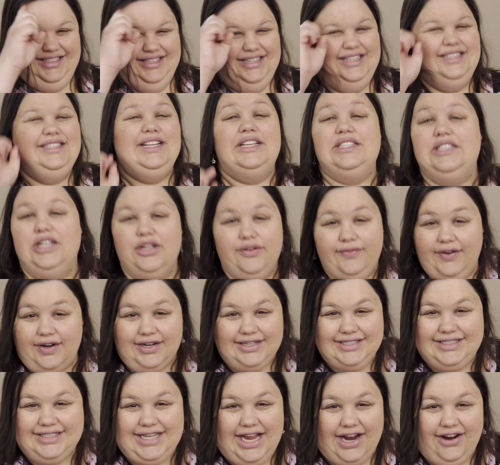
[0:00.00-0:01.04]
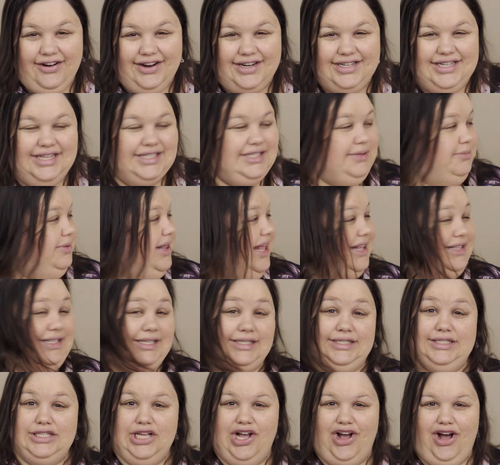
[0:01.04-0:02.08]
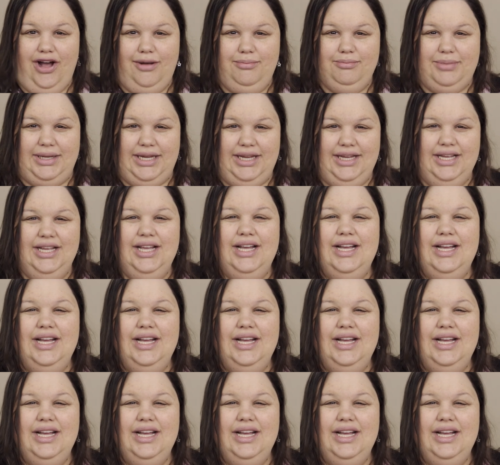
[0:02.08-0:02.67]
Doesn't look very scary, does it? But that's a zombie.